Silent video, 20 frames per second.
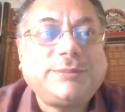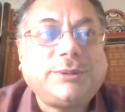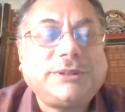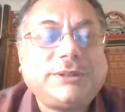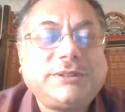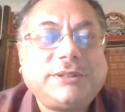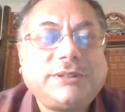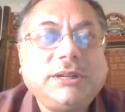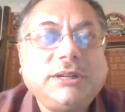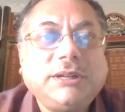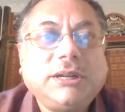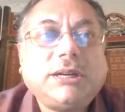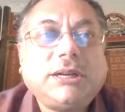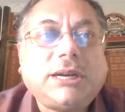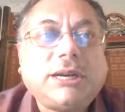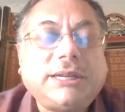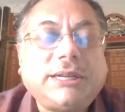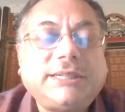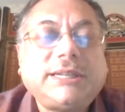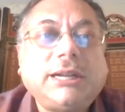But
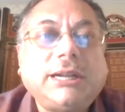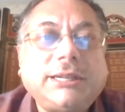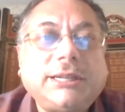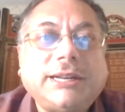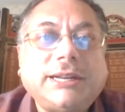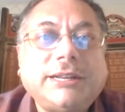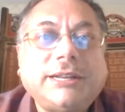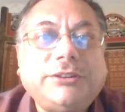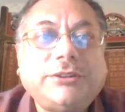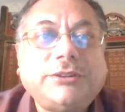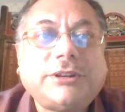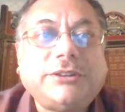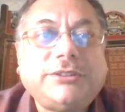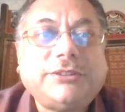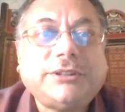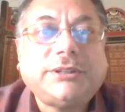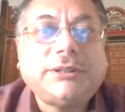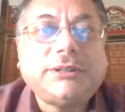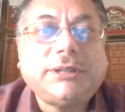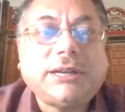I think health and
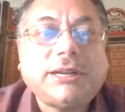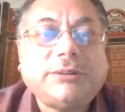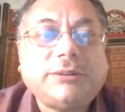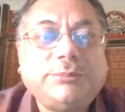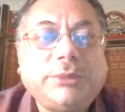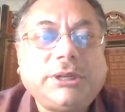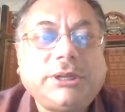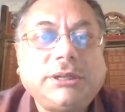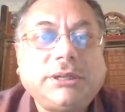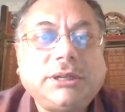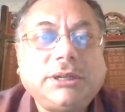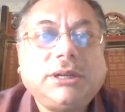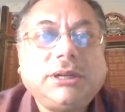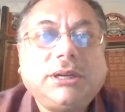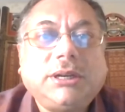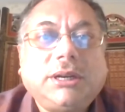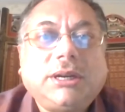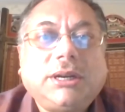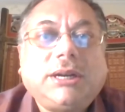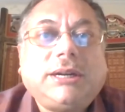education, they have been
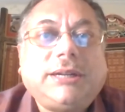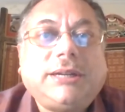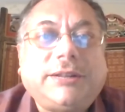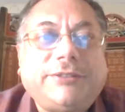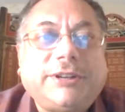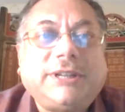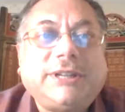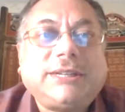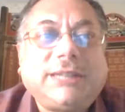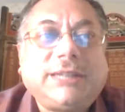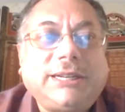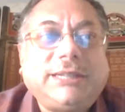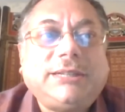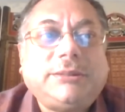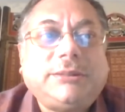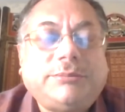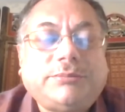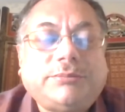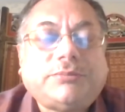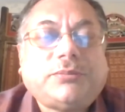
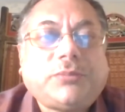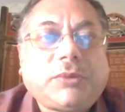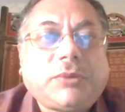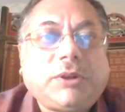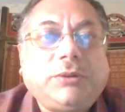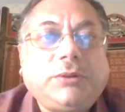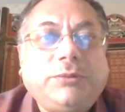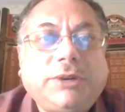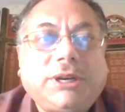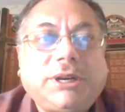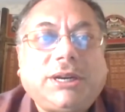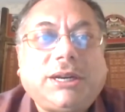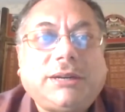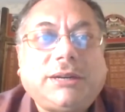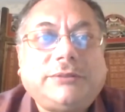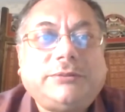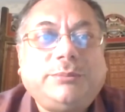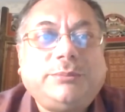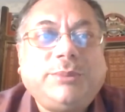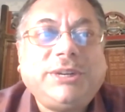definitely
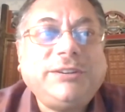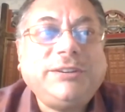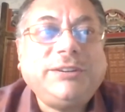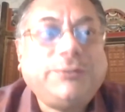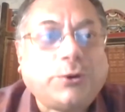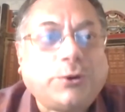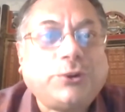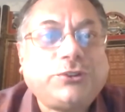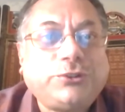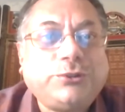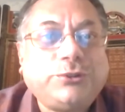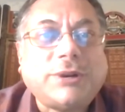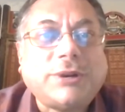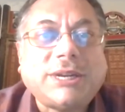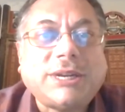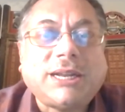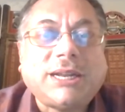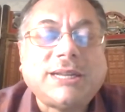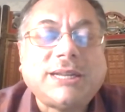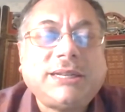being forced to,
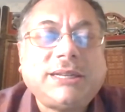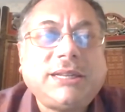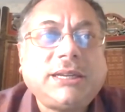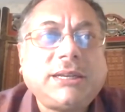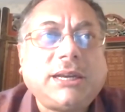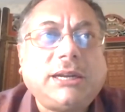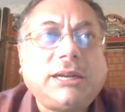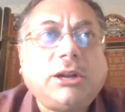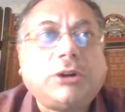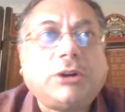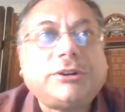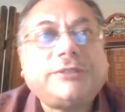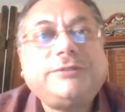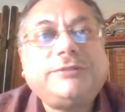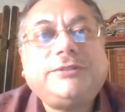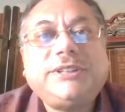and I think a lot of